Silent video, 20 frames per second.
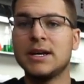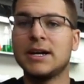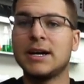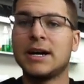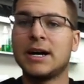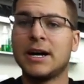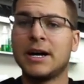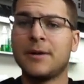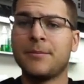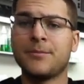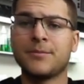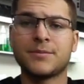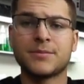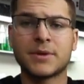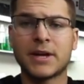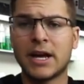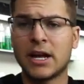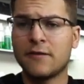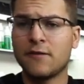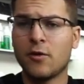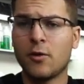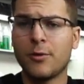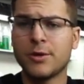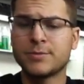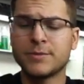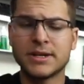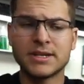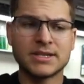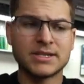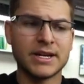Kind of always
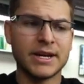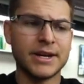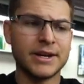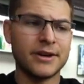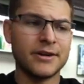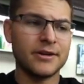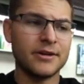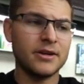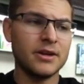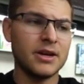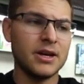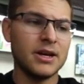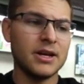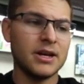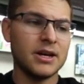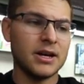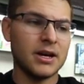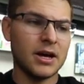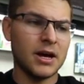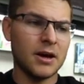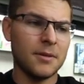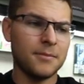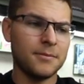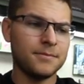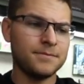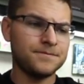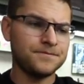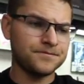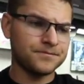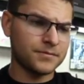my standard.
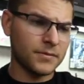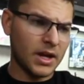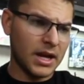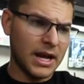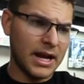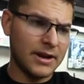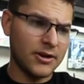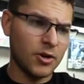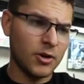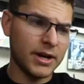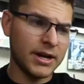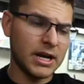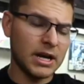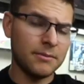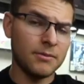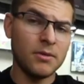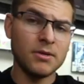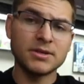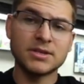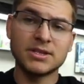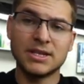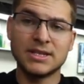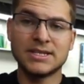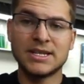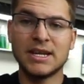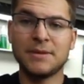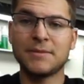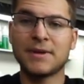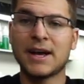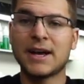I know I got most of the
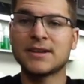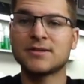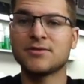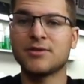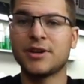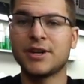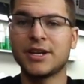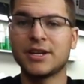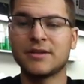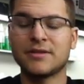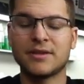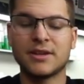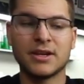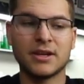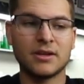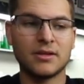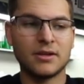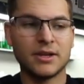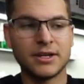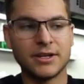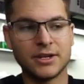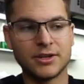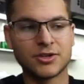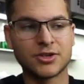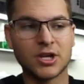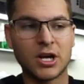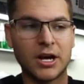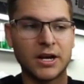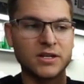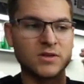team guys running the leaned in
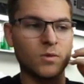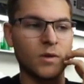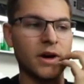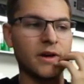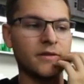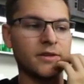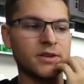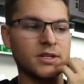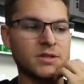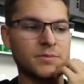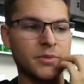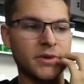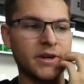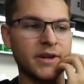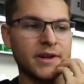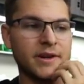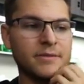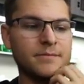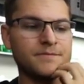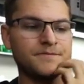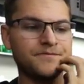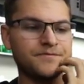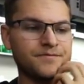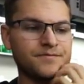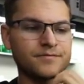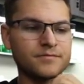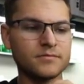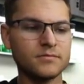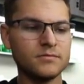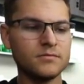shocks white rear spring.
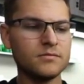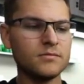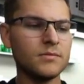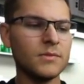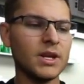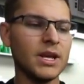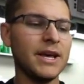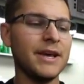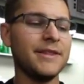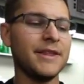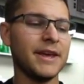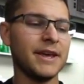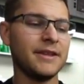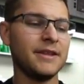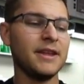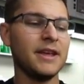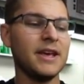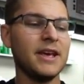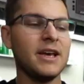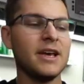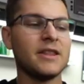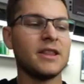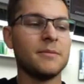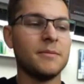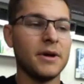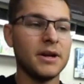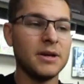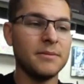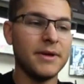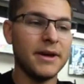And then the
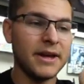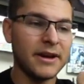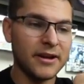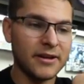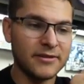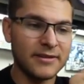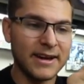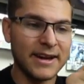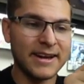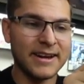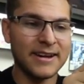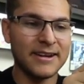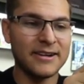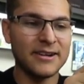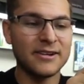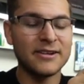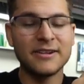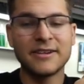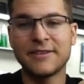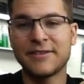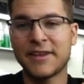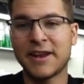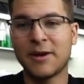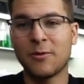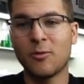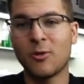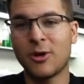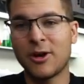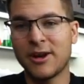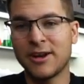money maker right here that I
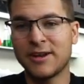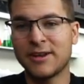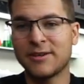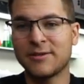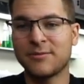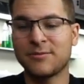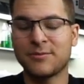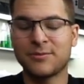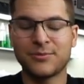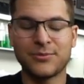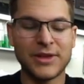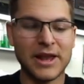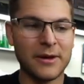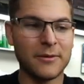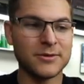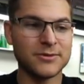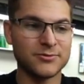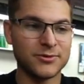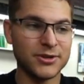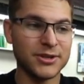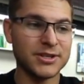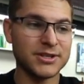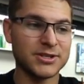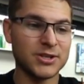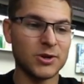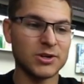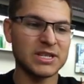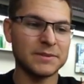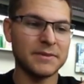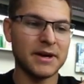was really
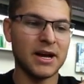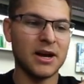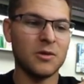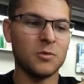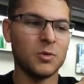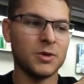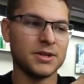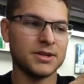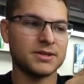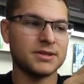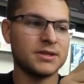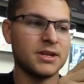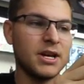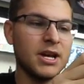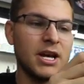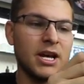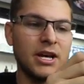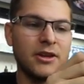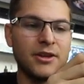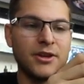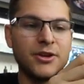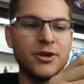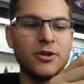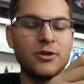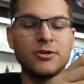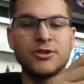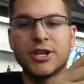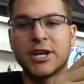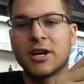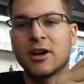stoked about was the new
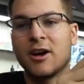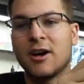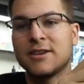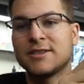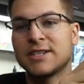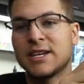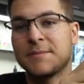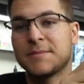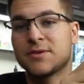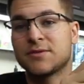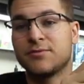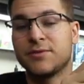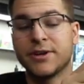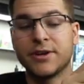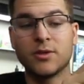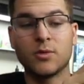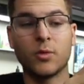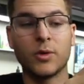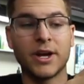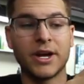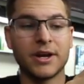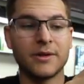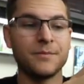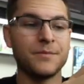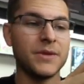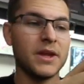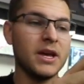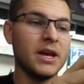Jconcepts rear wing.